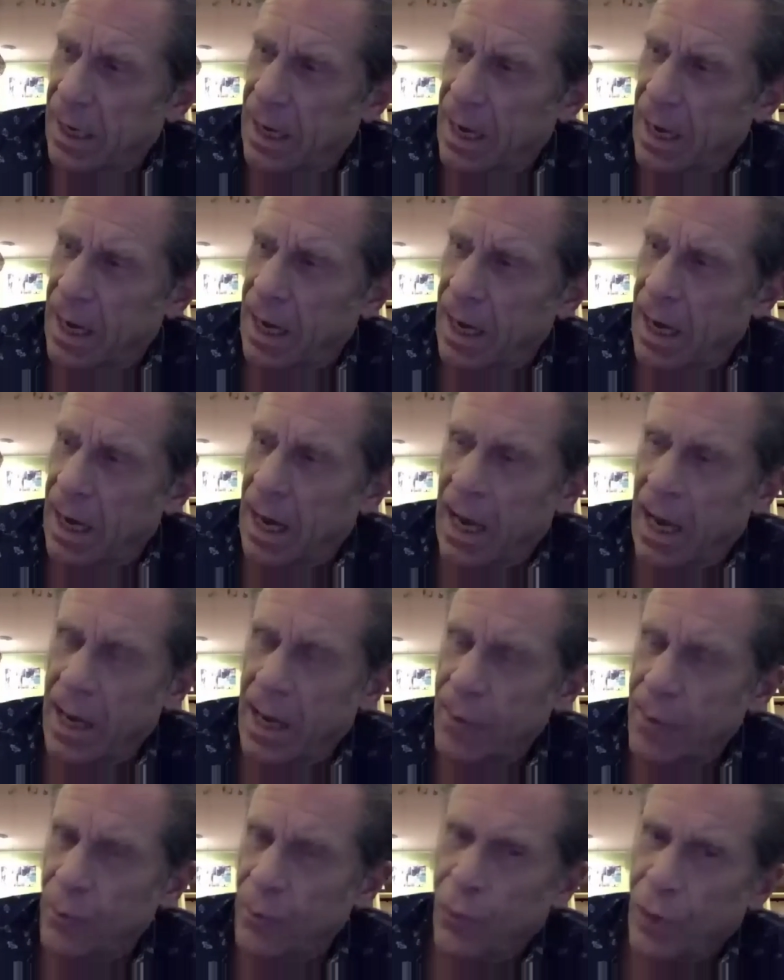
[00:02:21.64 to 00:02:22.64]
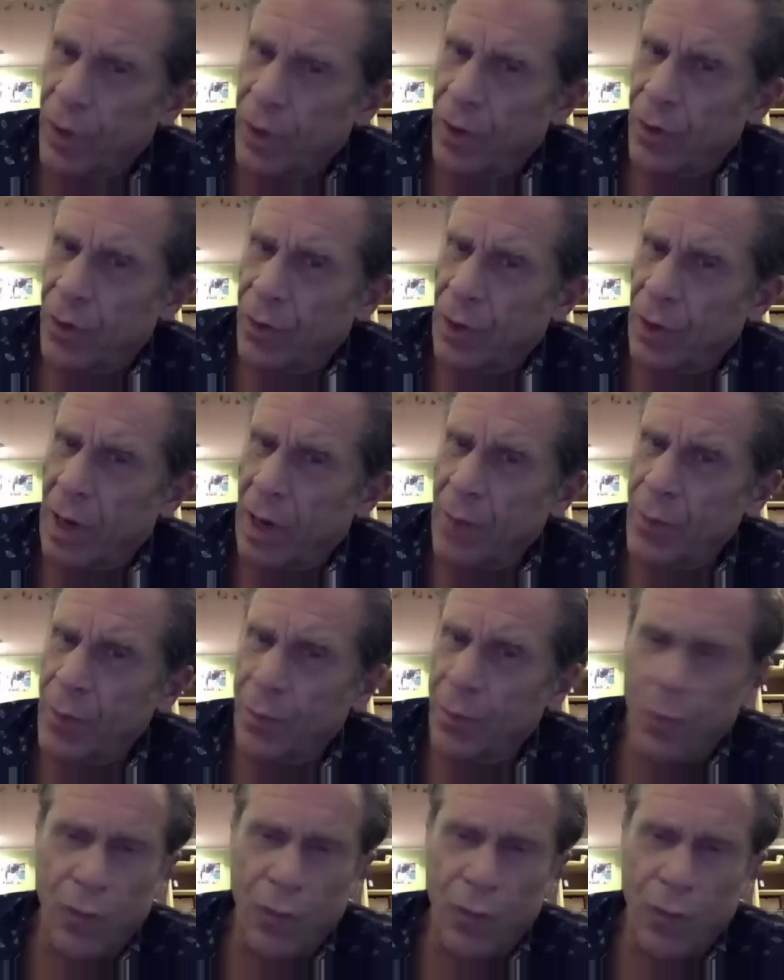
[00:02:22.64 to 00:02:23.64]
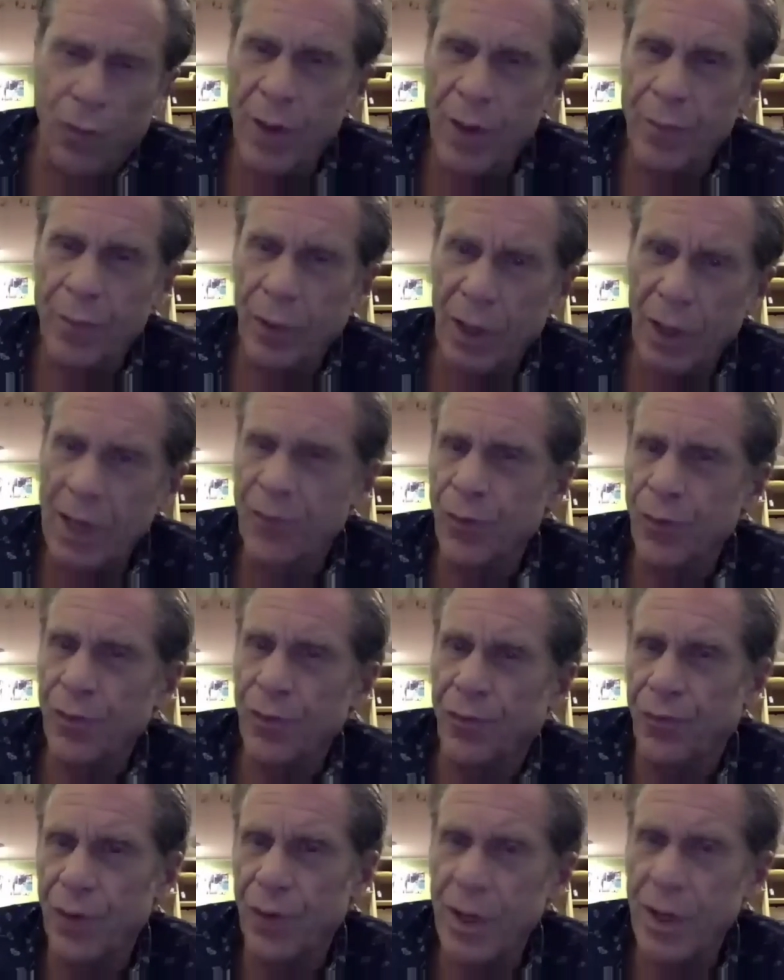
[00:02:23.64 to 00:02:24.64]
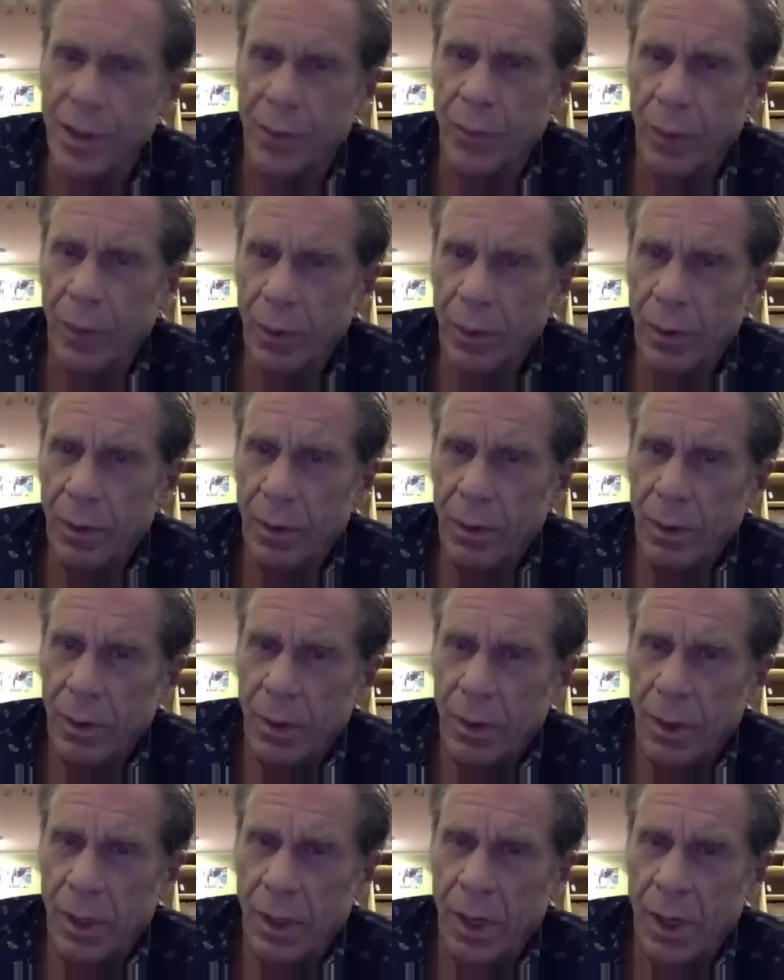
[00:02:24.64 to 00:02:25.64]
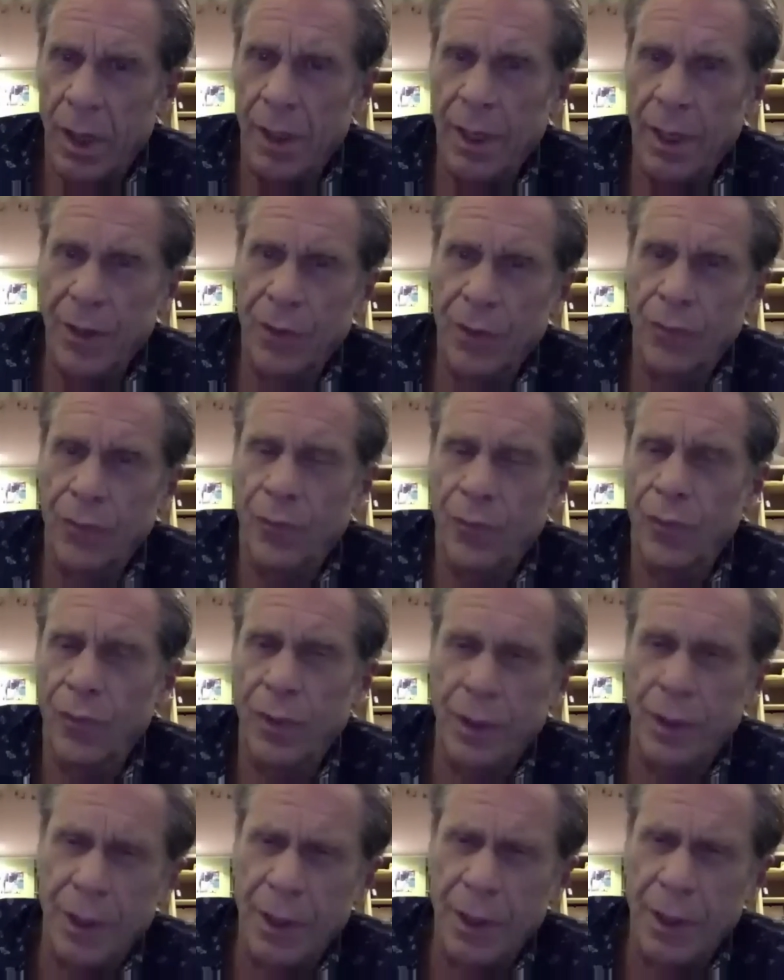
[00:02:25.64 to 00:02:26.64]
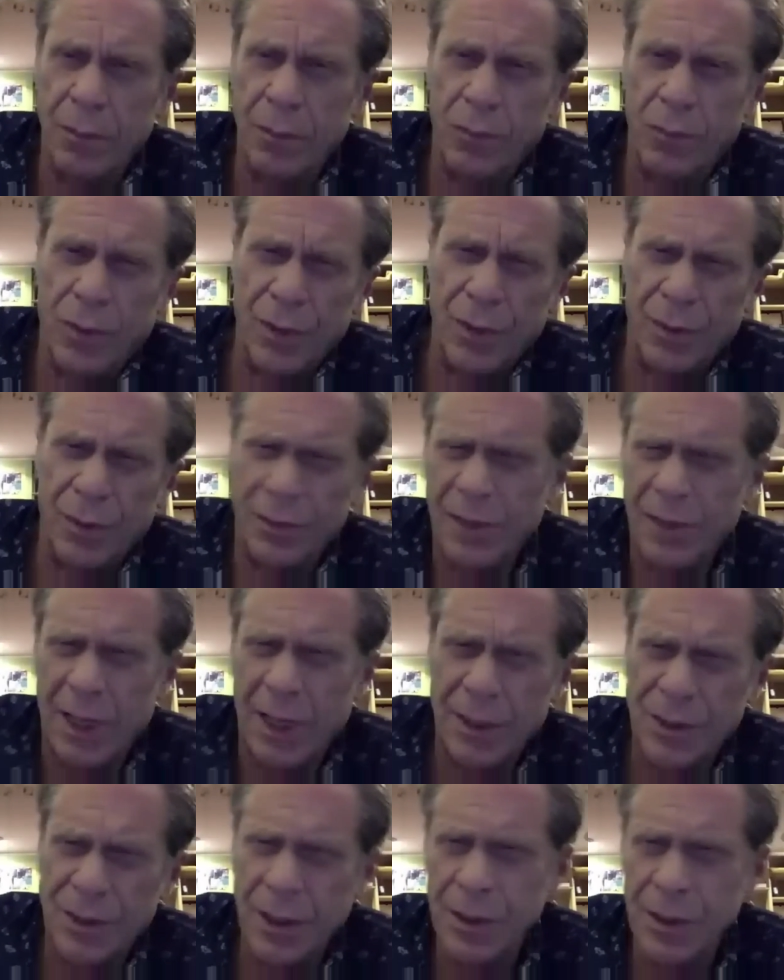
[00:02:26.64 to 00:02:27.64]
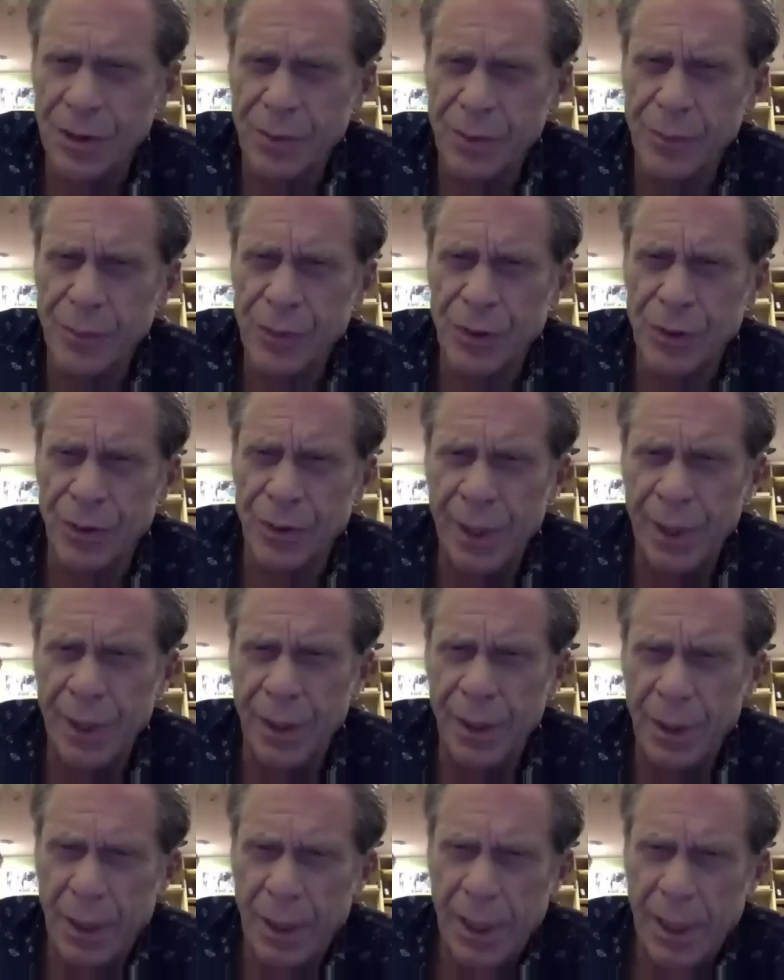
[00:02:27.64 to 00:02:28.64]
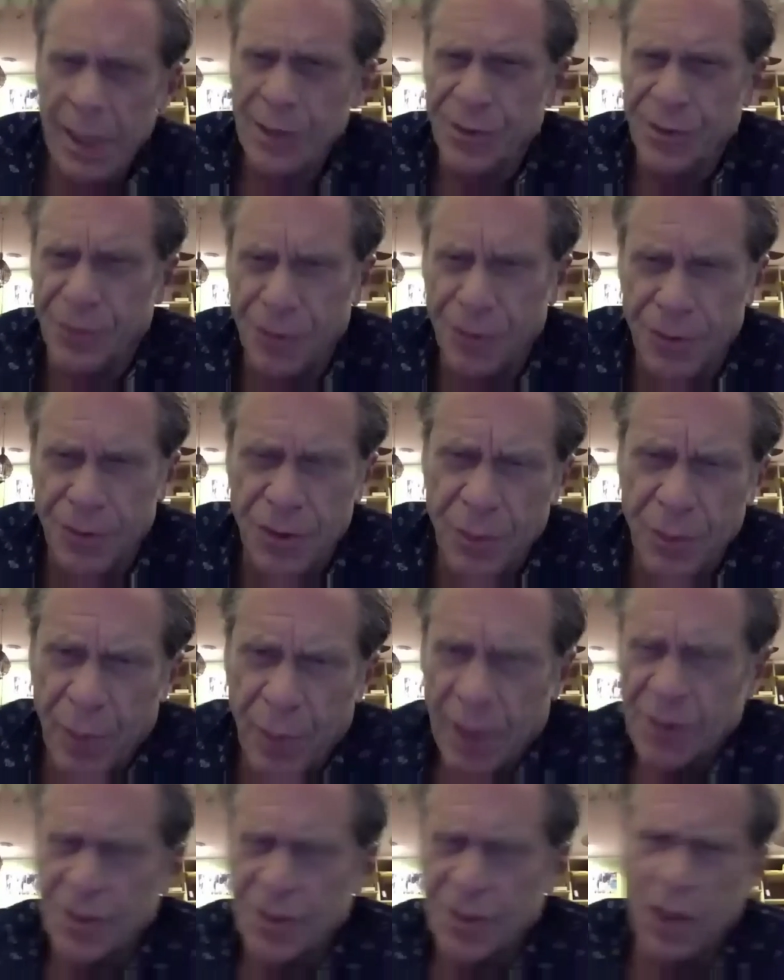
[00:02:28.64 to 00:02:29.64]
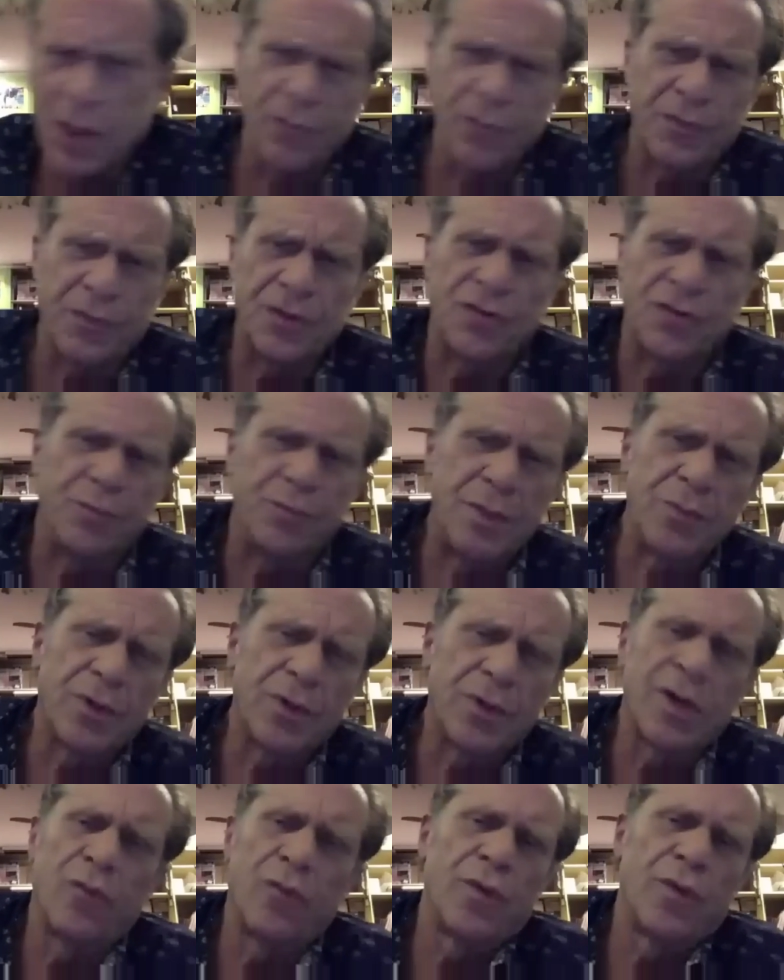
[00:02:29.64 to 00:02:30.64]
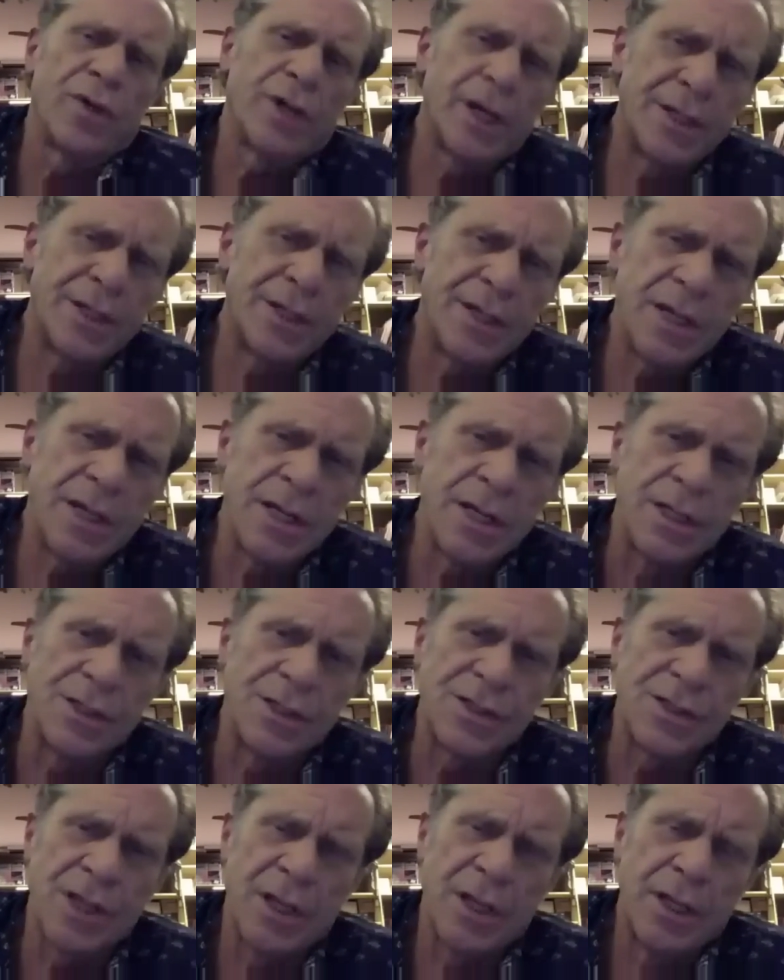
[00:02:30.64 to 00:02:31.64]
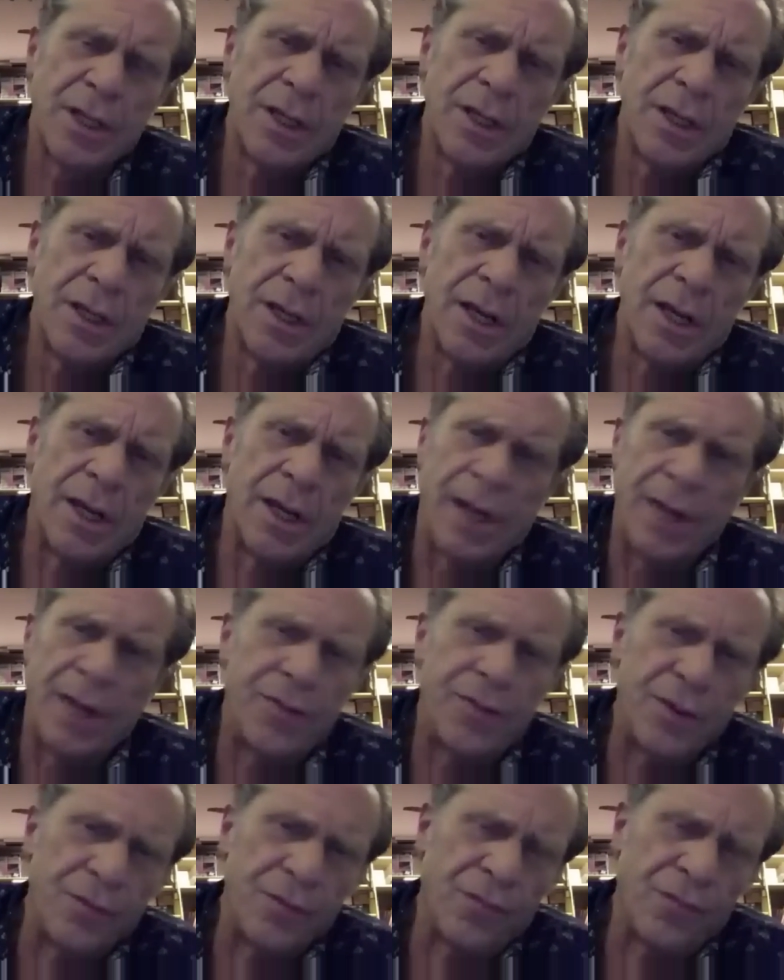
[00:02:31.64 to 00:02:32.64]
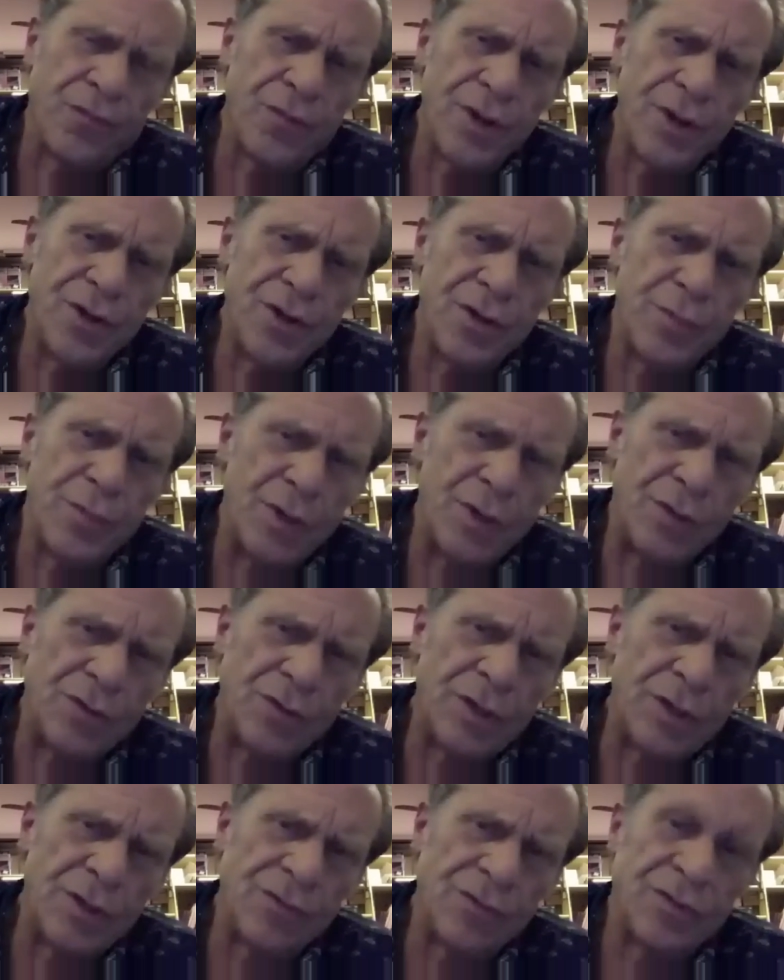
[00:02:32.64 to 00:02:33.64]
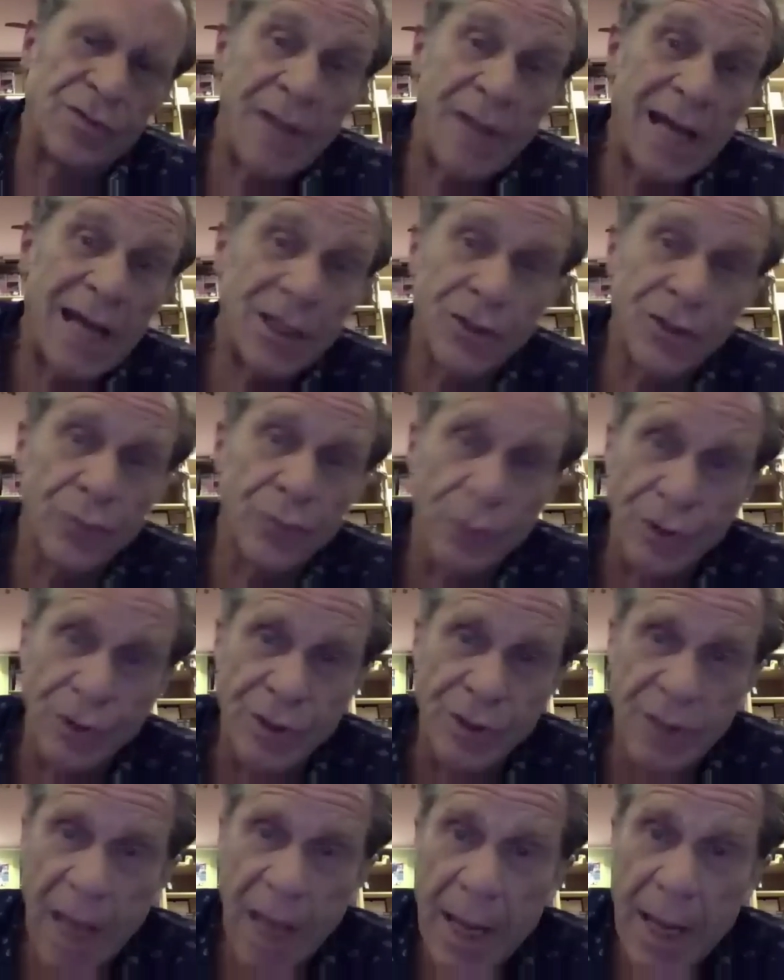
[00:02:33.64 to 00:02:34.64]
I'm a great believer in freedom, and I don't really want to attach isms or ists to myself, because people get weird ideas. And I think freedom is the natural state